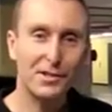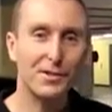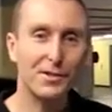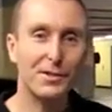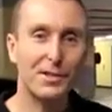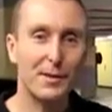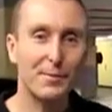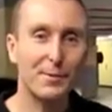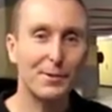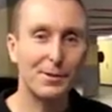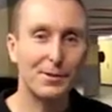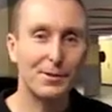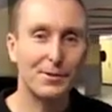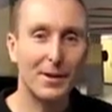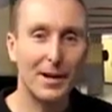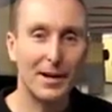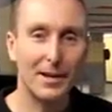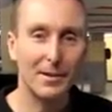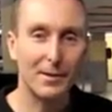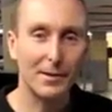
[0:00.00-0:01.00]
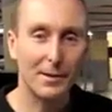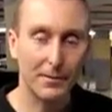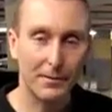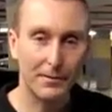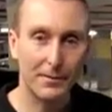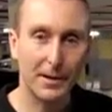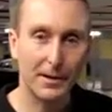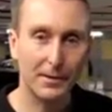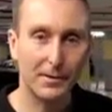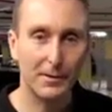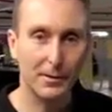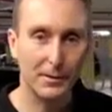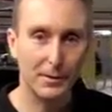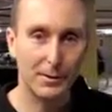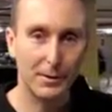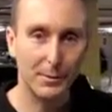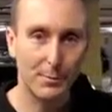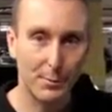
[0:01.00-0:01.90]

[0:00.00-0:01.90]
just to demonstrate the effect that